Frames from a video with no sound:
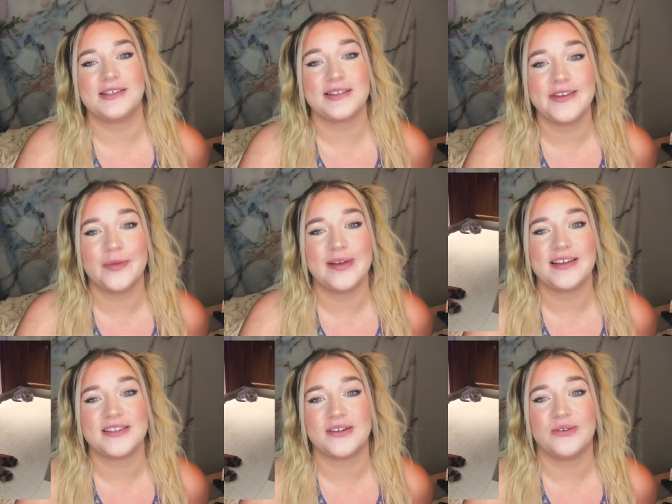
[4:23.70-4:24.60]
Little
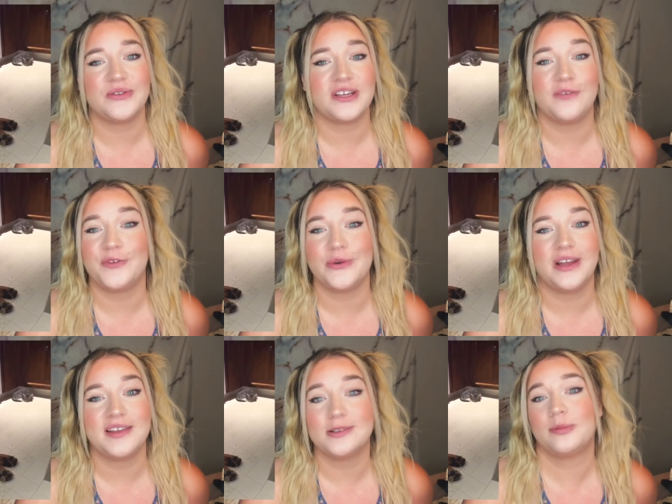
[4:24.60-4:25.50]
Bits. They're only a few
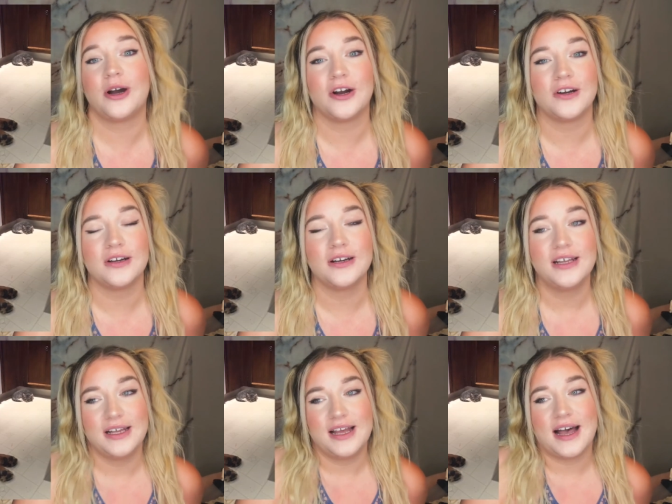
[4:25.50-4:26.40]
days apart,
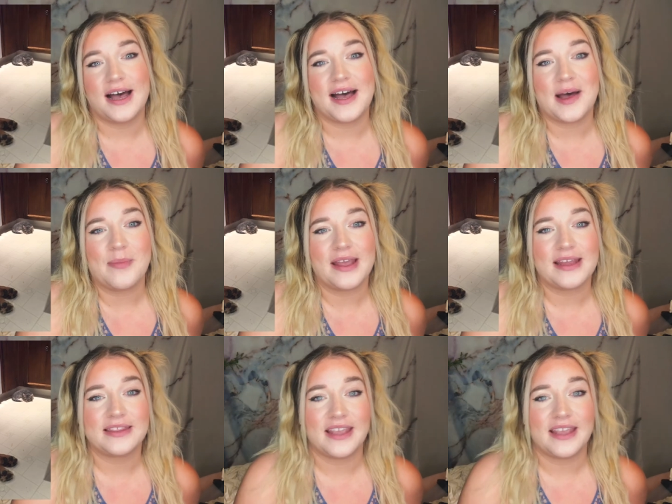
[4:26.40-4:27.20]
um, and they